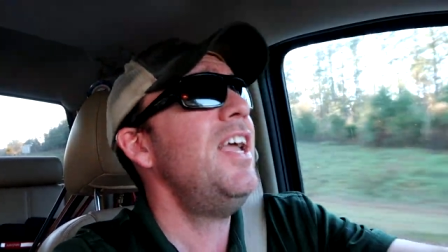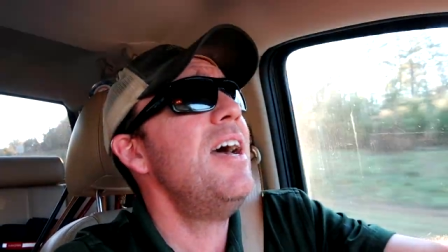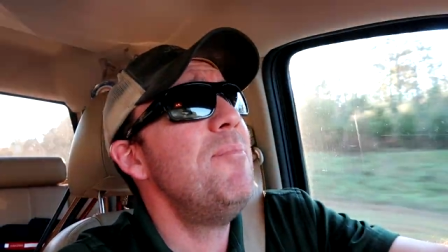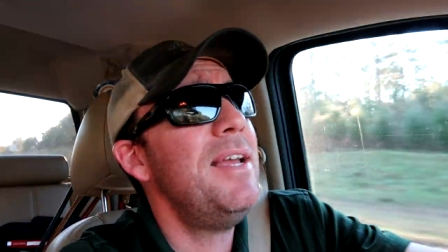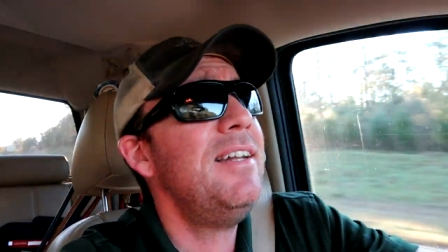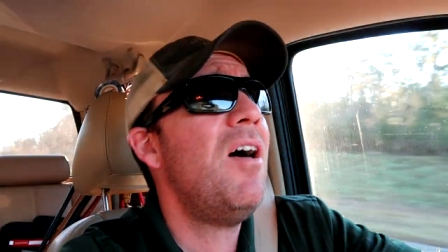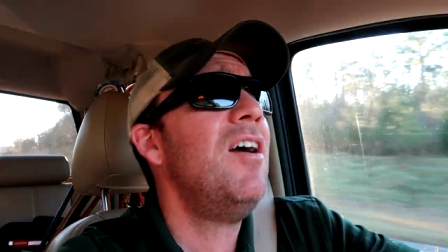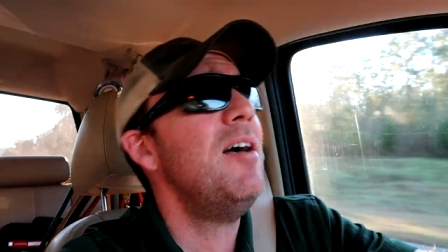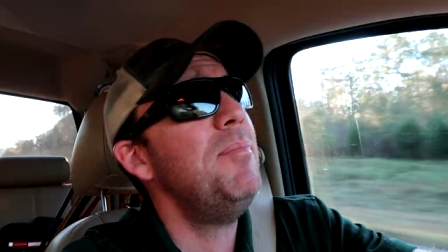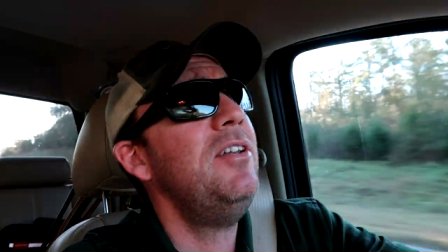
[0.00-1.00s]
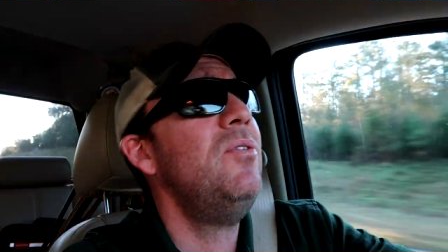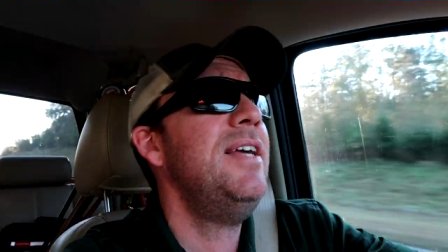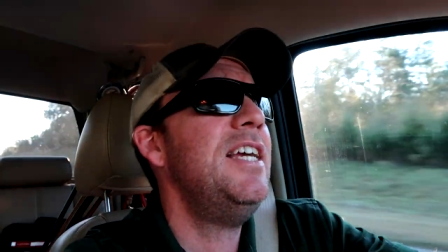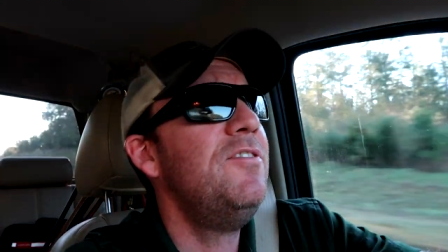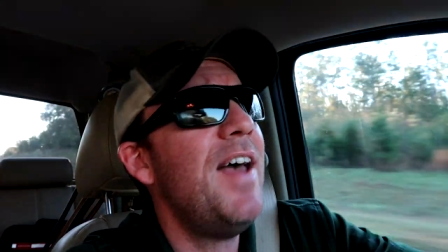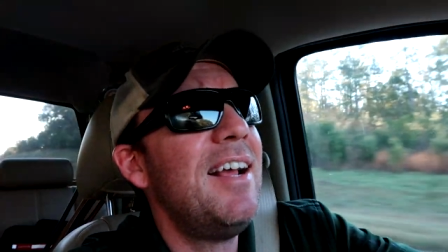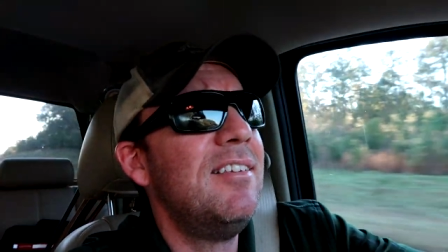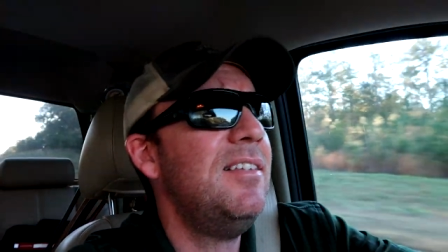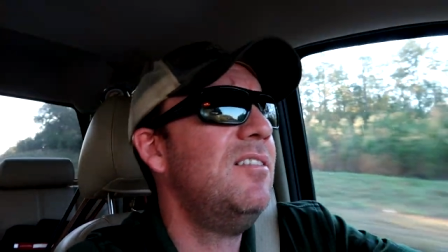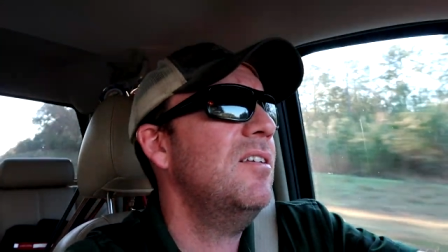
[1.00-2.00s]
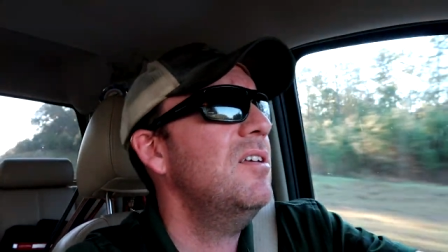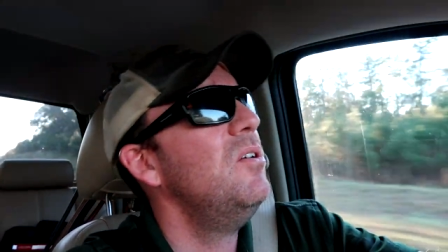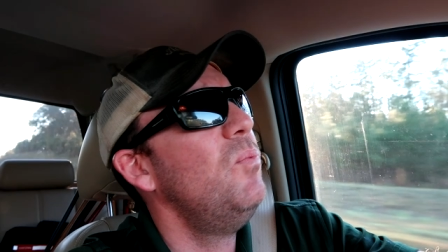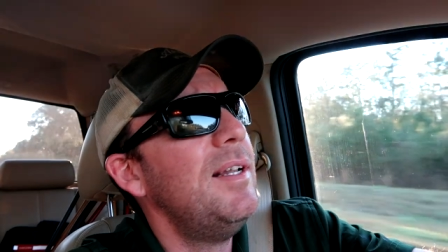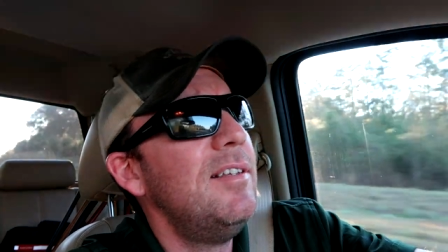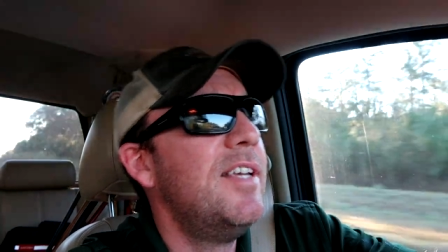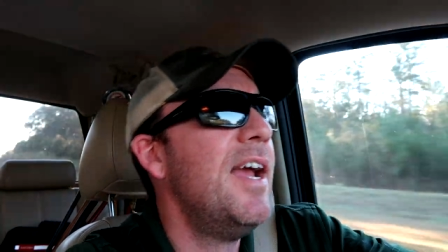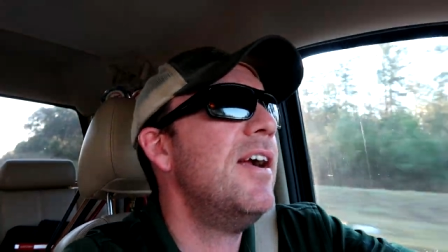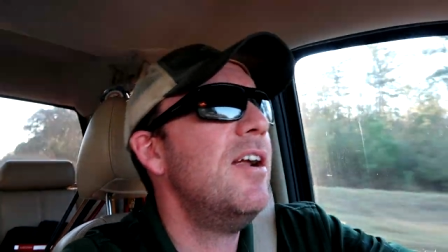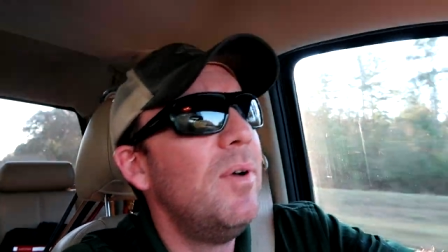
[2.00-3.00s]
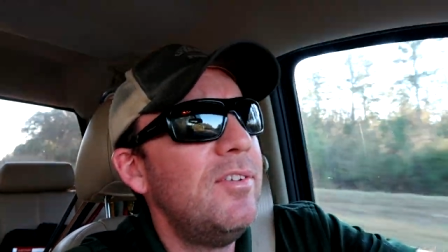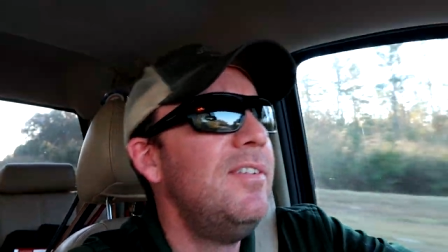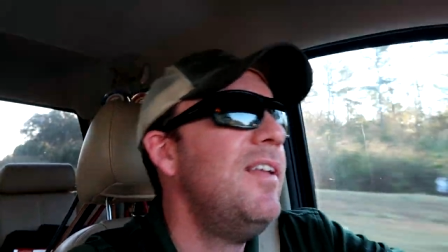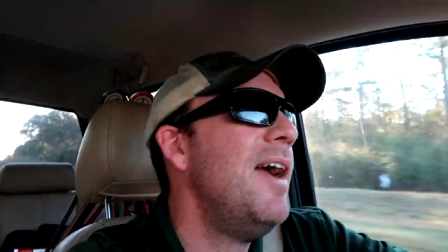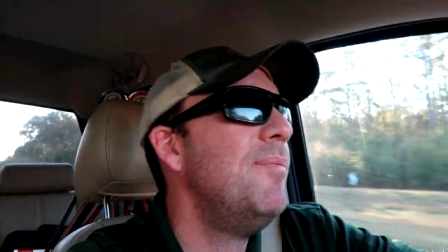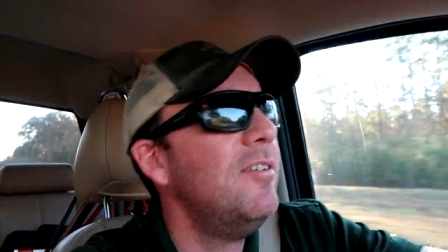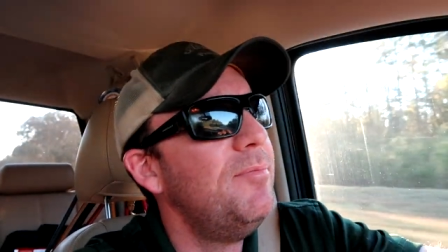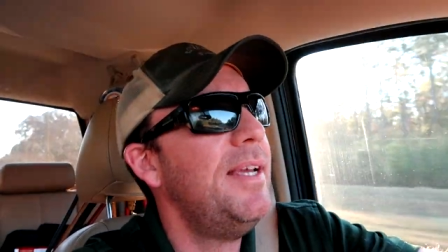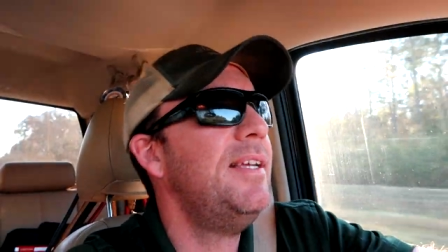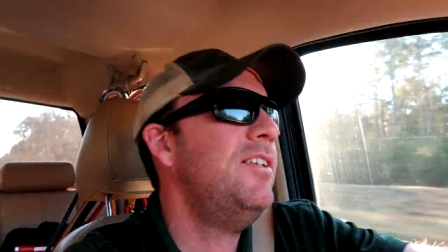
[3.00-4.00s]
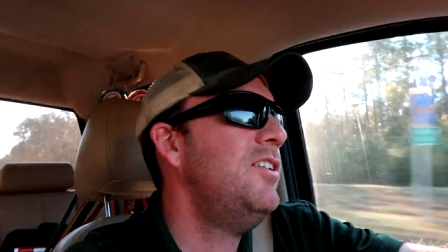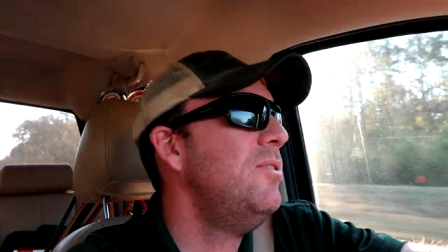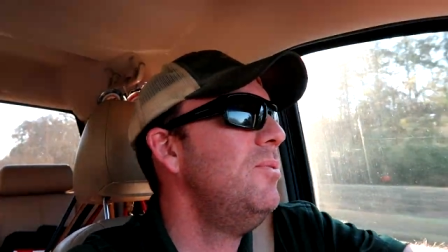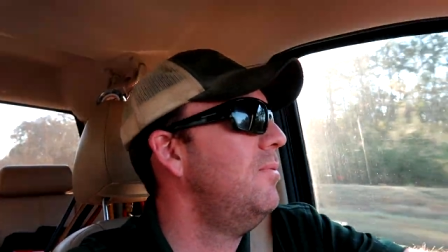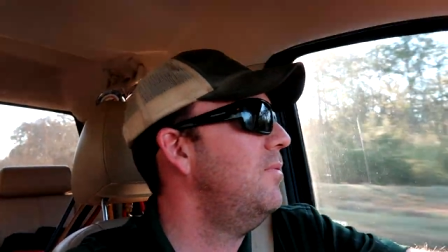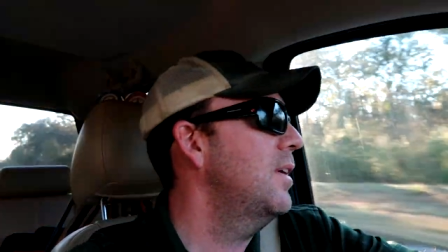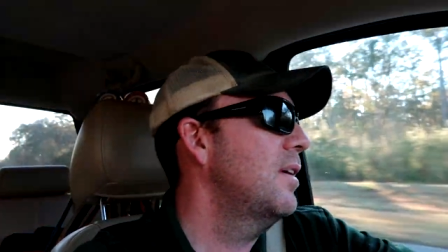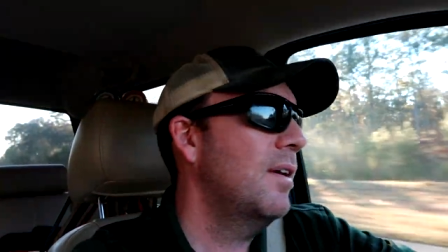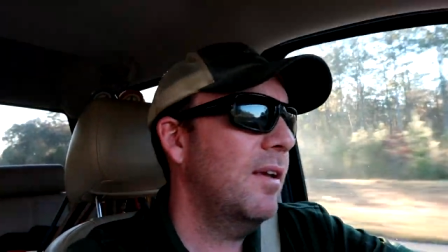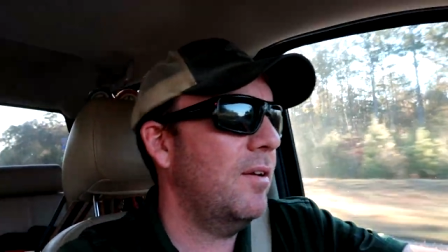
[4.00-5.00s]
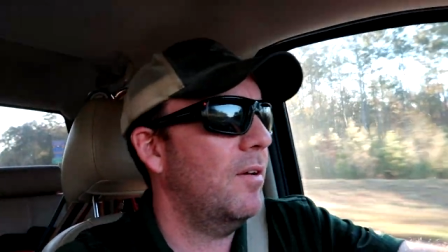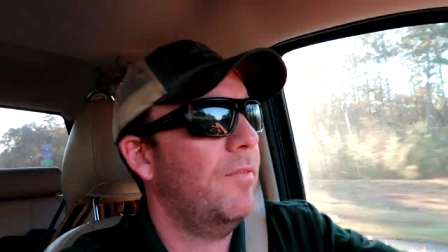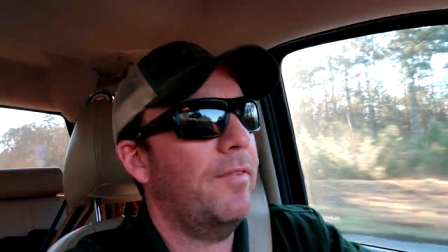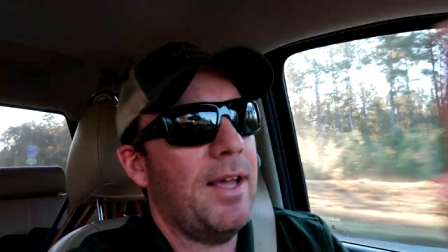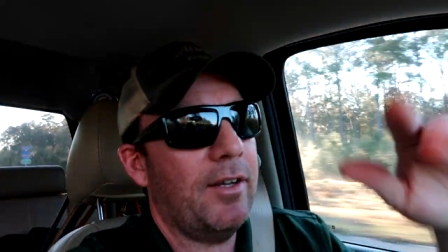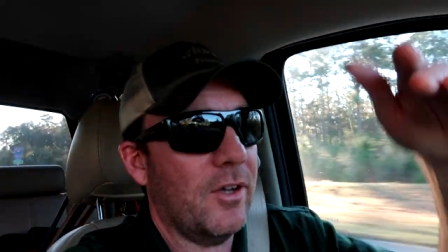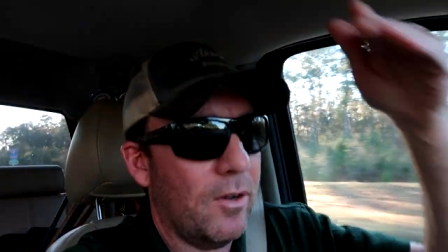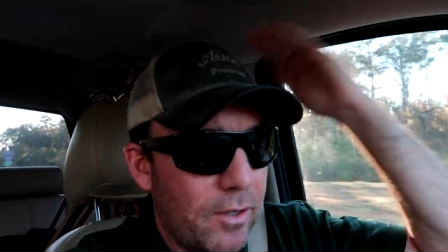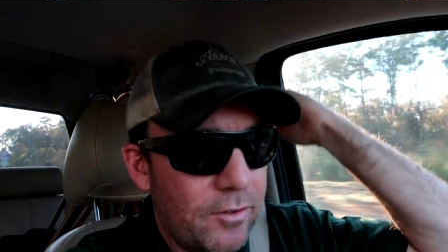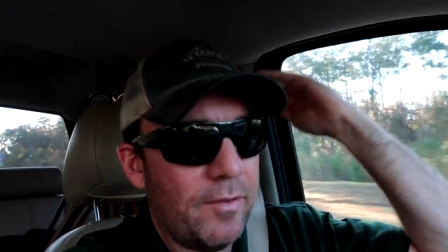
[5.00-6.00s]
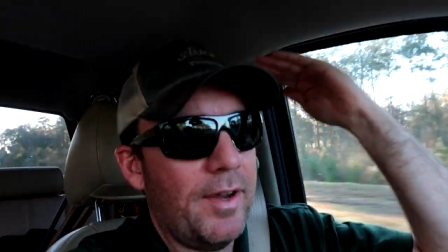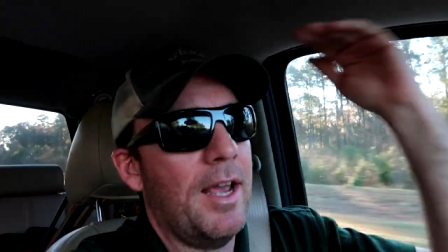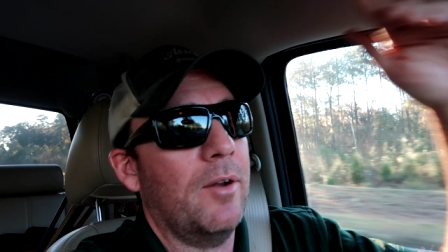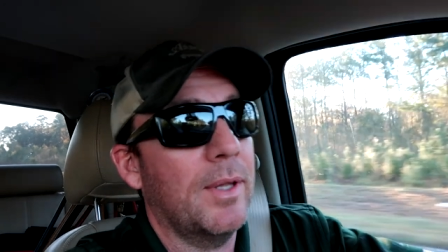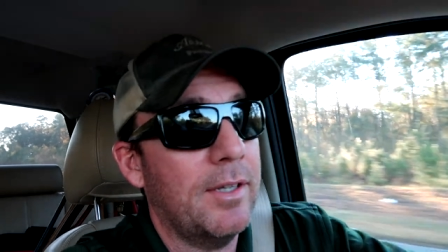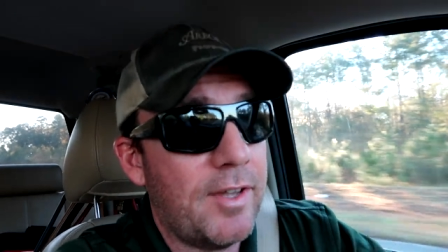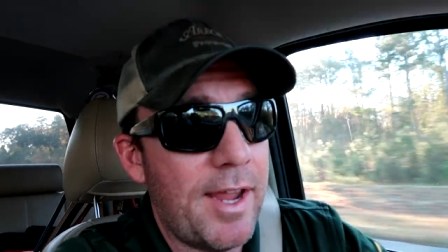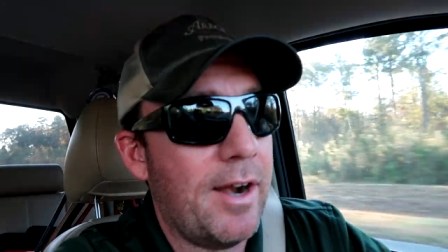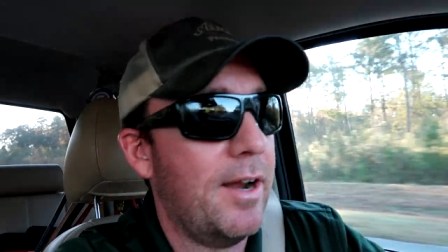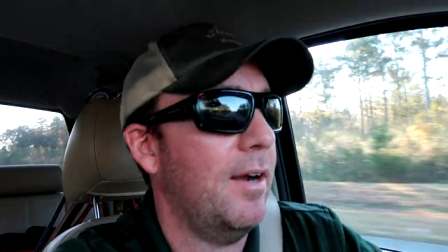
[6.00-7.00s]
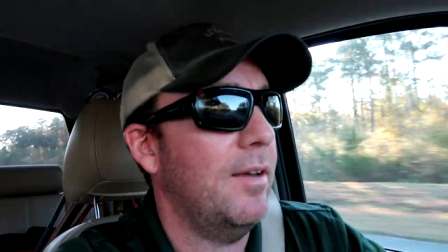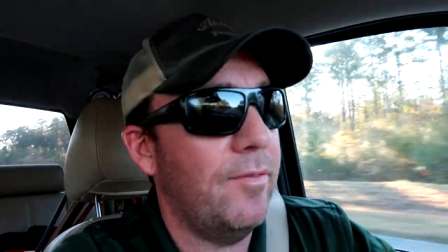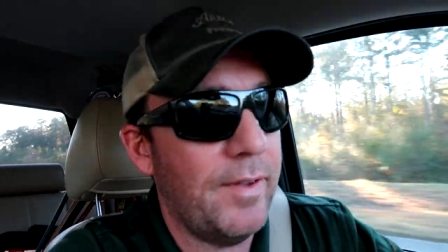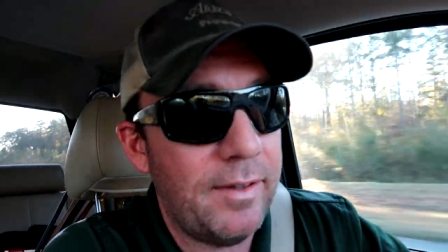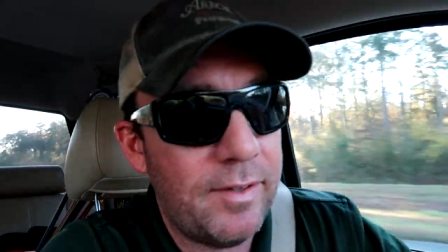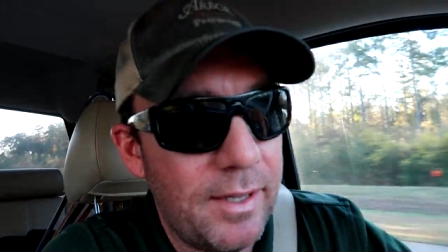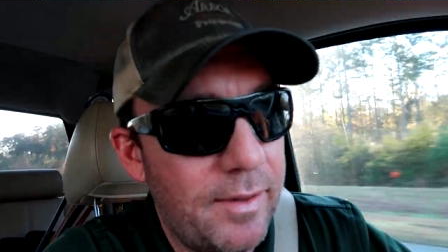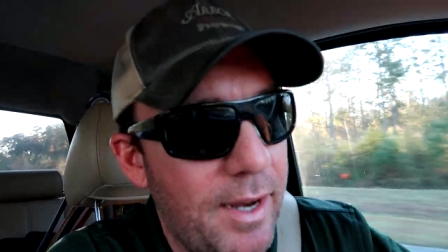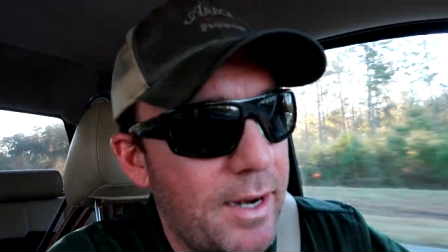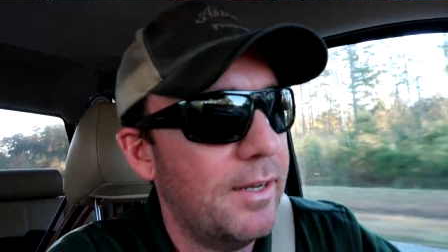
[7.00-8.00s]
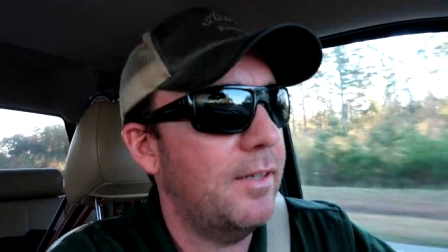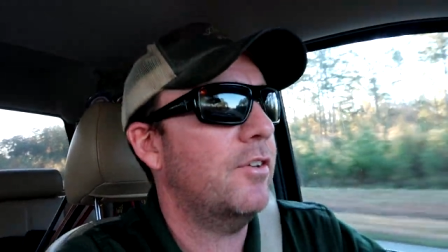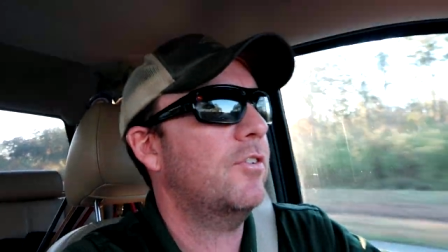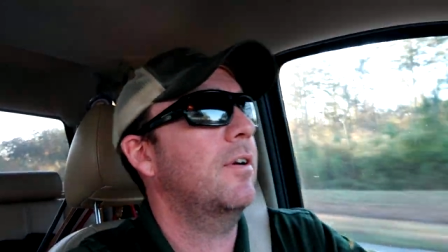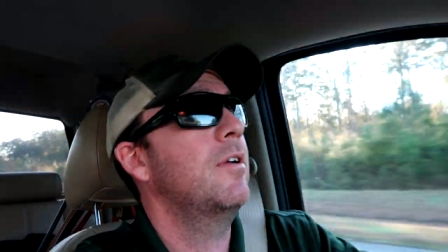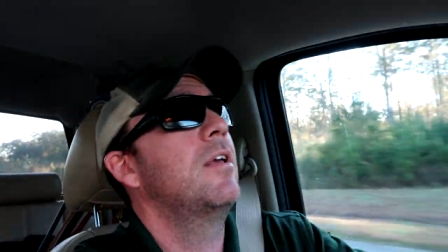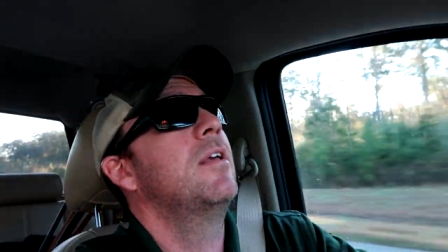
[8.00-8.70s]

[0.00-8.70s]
Yeah, big dog, I've been doing HVAC since Willis Carrier was in diapers, man, shoot you know, if that joke goes over your head, Willis Carrier invented the air conditioner.